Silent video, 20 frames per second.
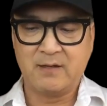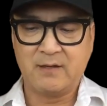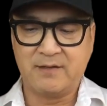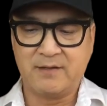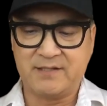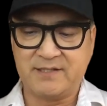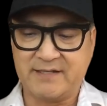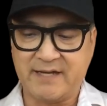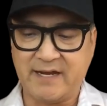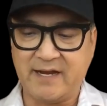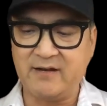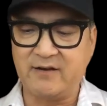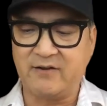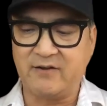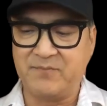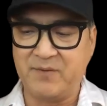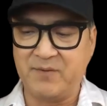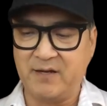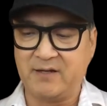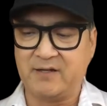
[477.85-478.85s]
The state
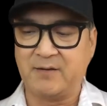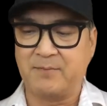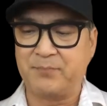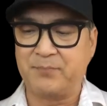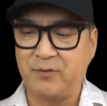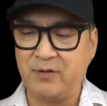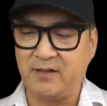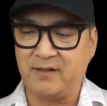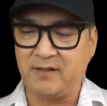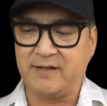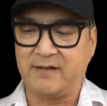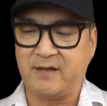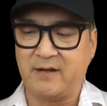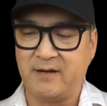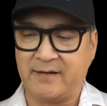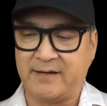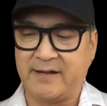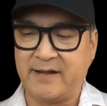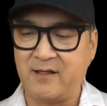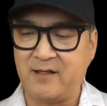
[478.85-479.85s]
of being completely
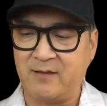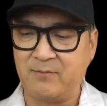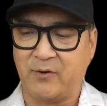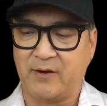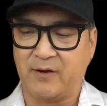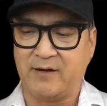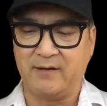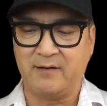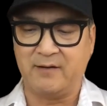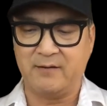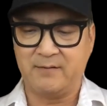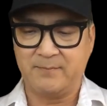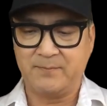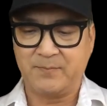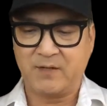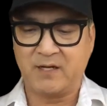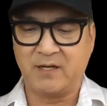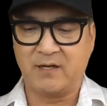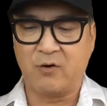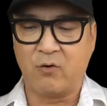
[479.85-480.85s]
uncalibrated
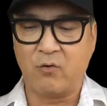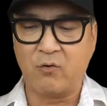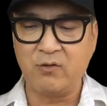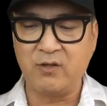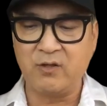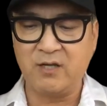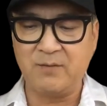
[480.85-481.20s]
can only